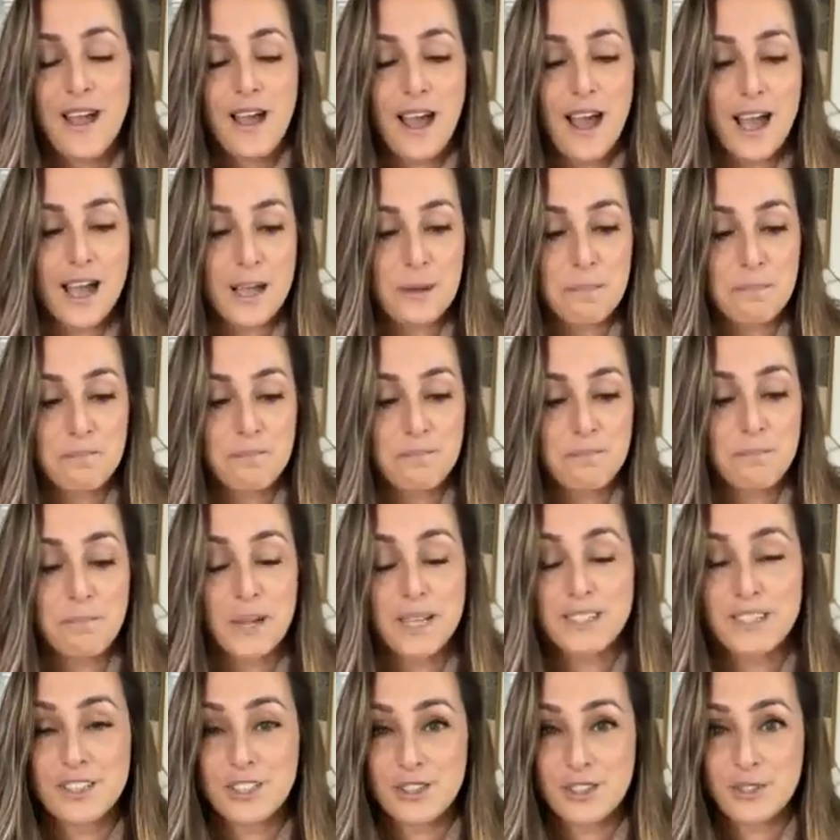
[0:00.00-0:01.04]

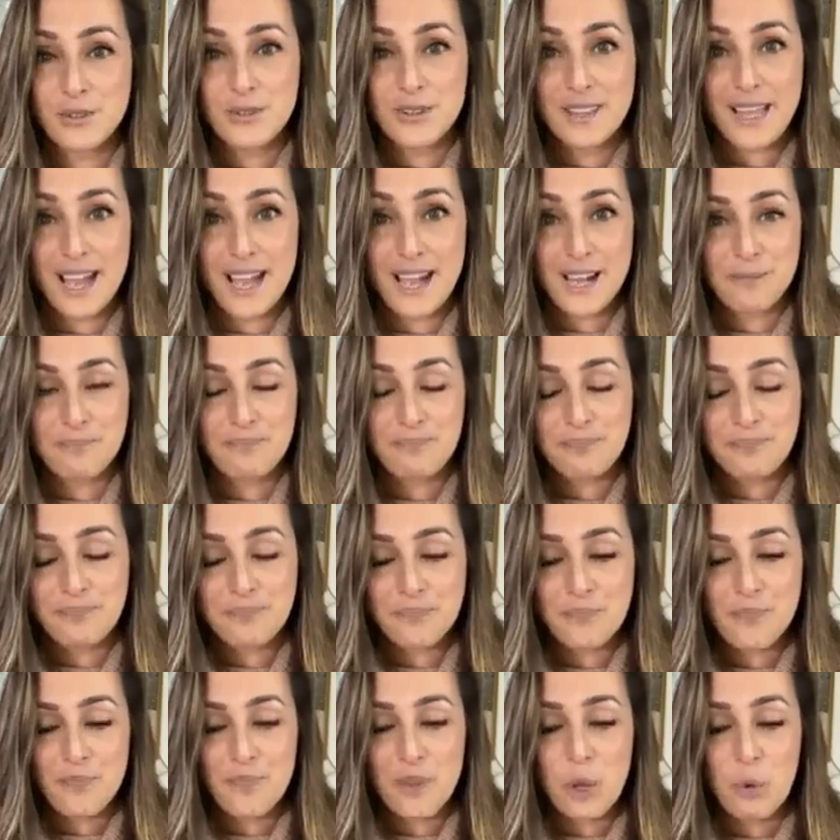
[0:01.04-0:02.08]
But to do that,
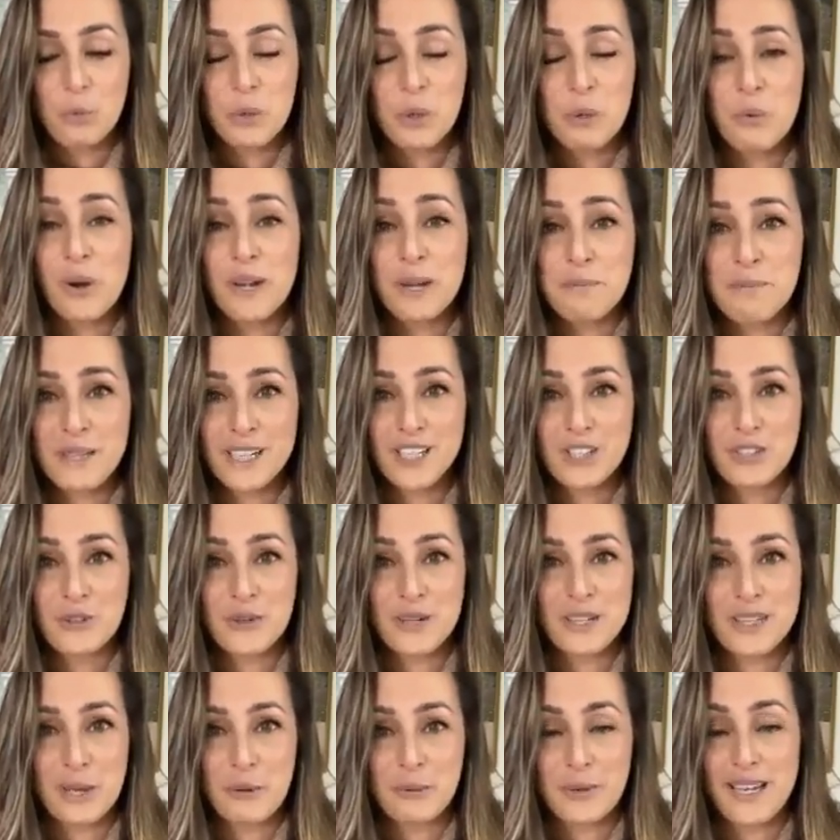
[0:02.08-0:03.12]
we want to make
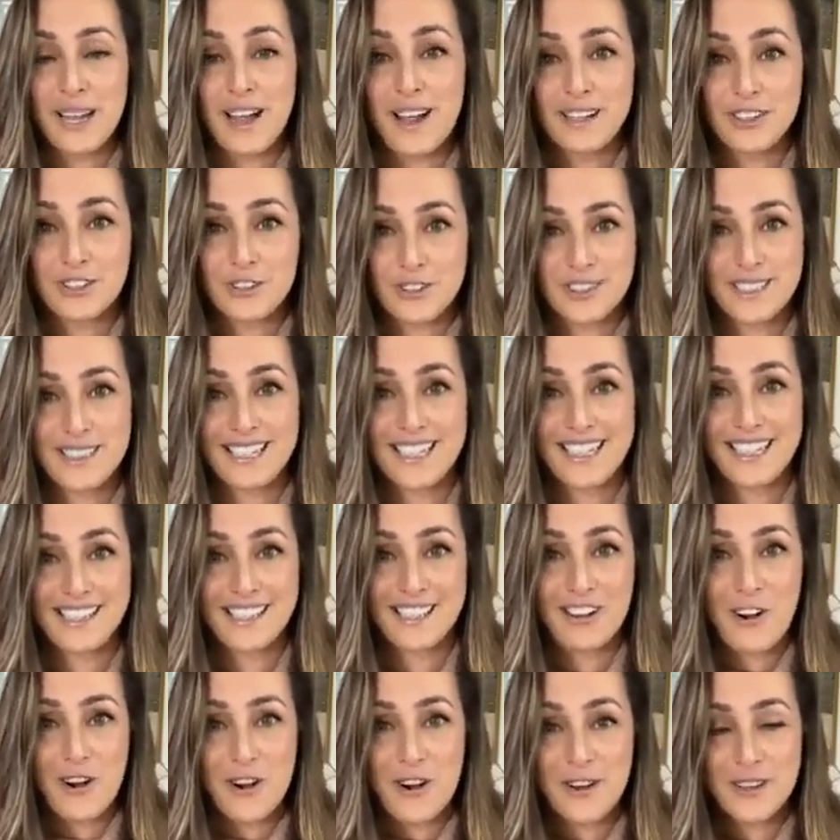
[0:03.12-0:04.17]
sure that we
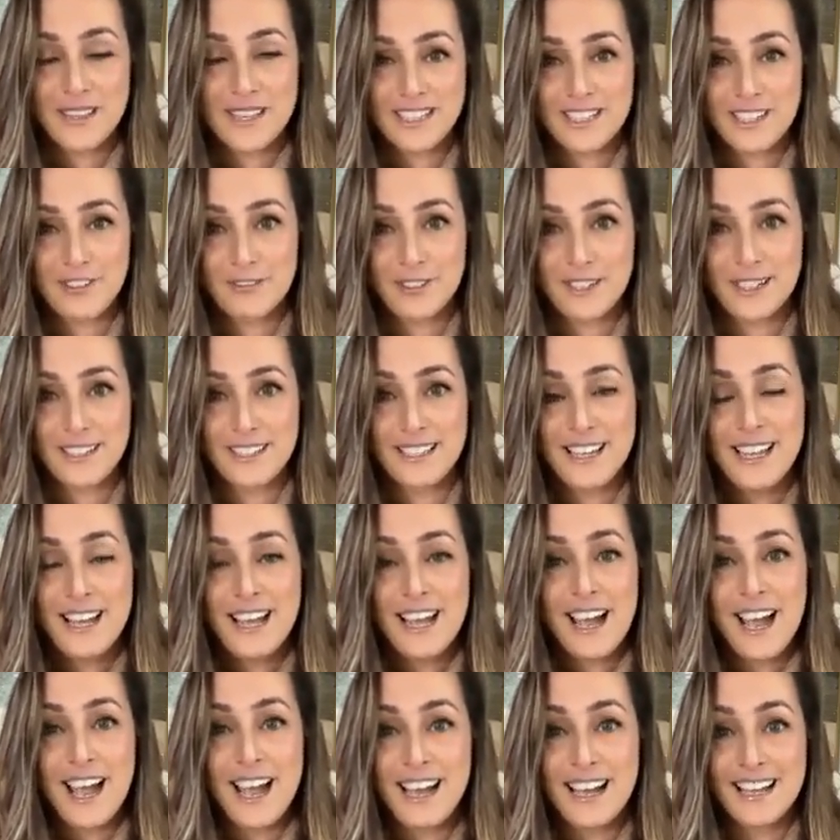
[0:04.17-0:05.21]
understand all the different
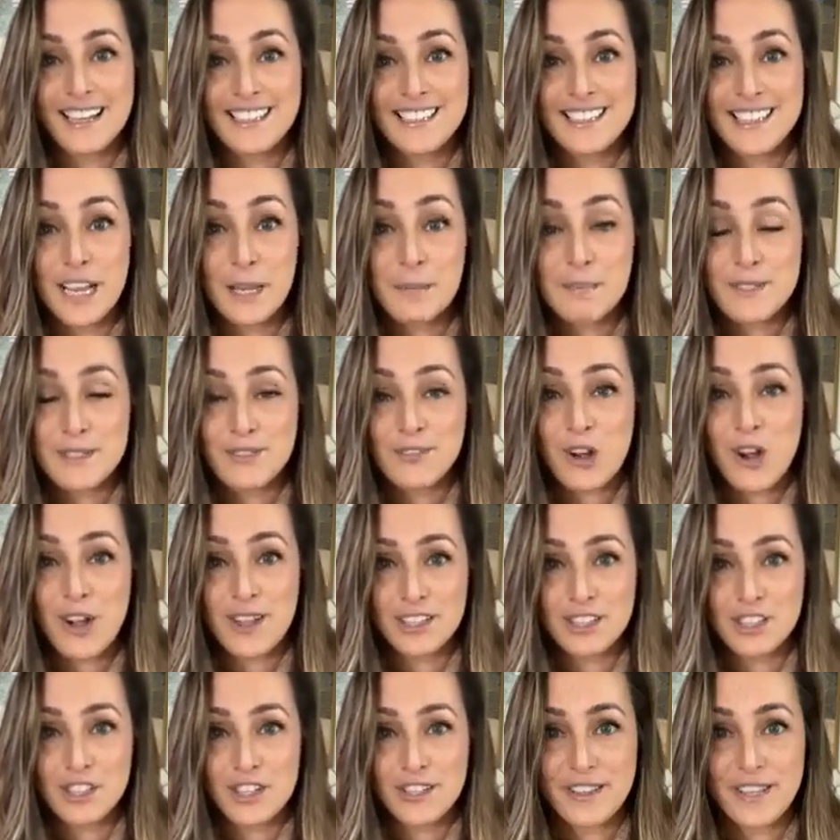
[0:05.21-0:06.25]
types of
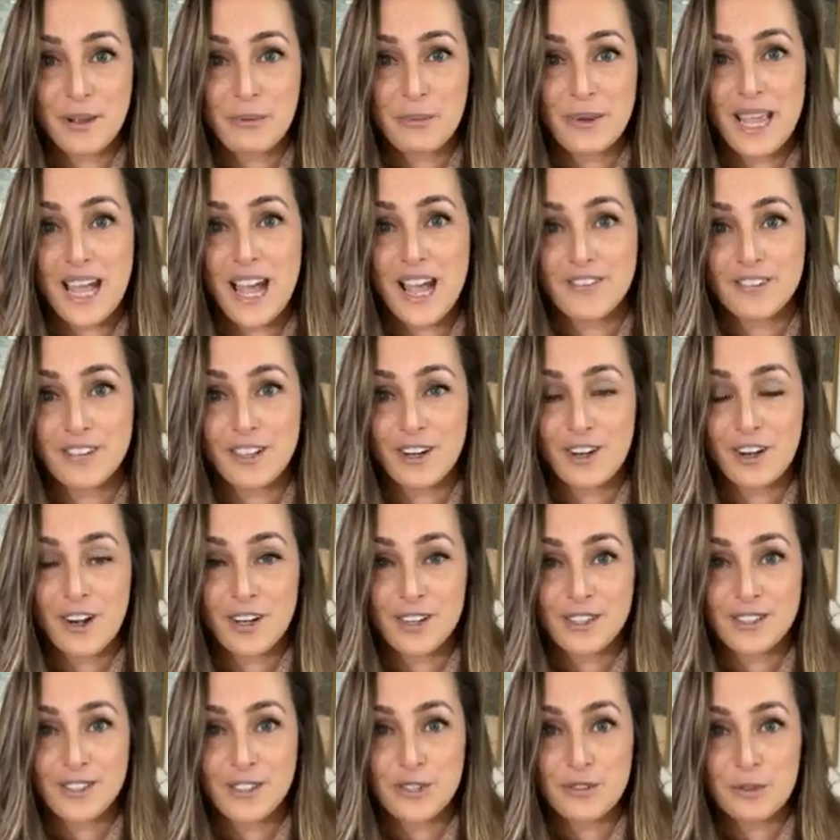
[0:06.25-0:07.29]
collagen that we have in our
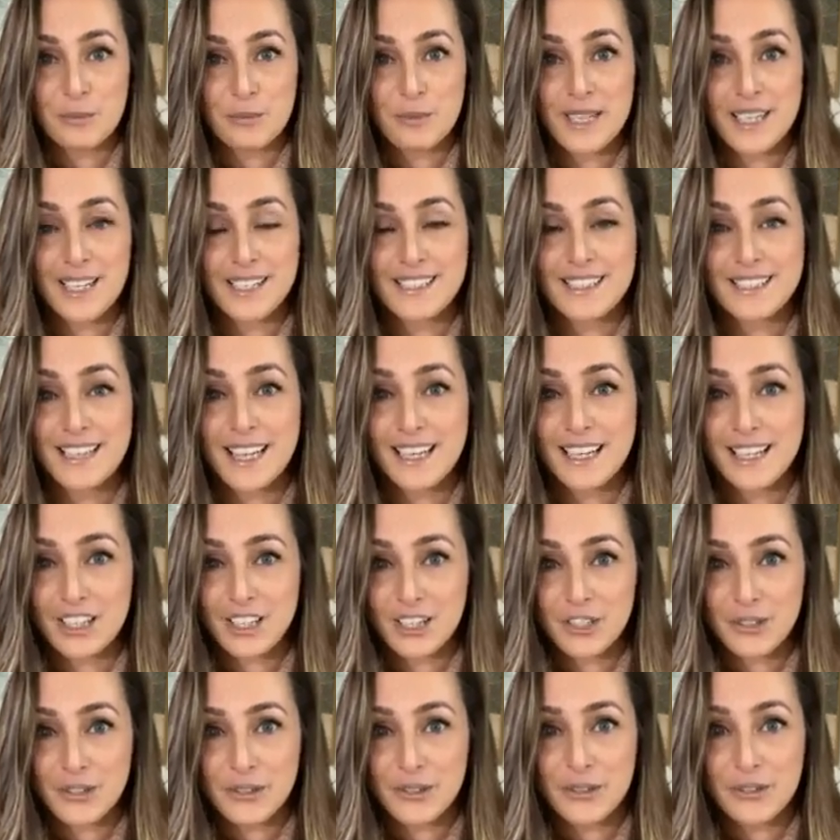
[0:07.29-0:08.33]
arsenal, because like
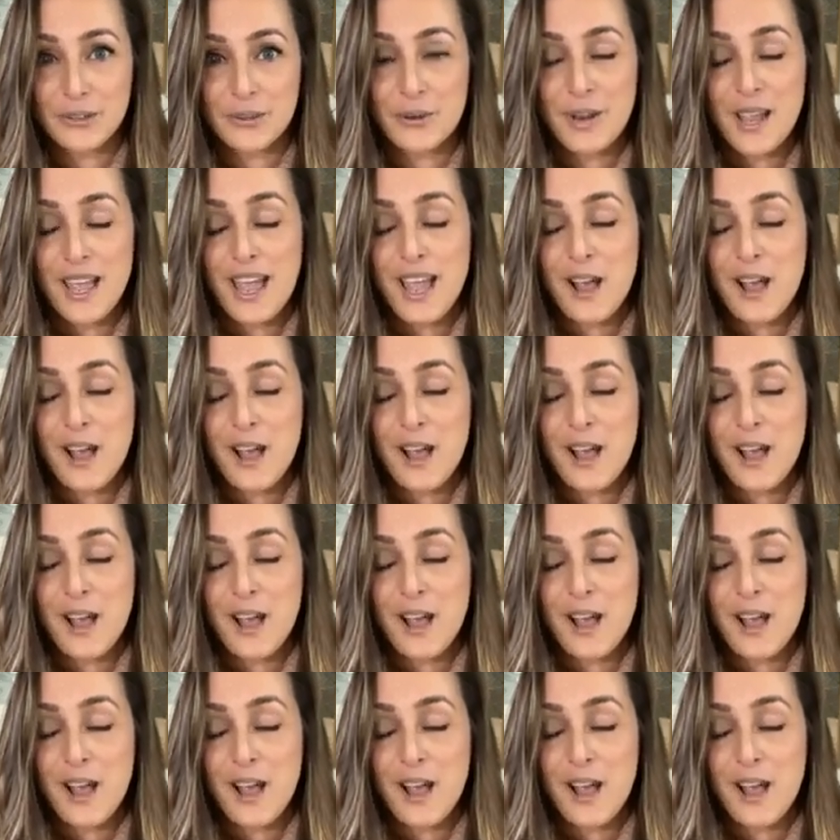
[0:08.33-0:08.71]
you,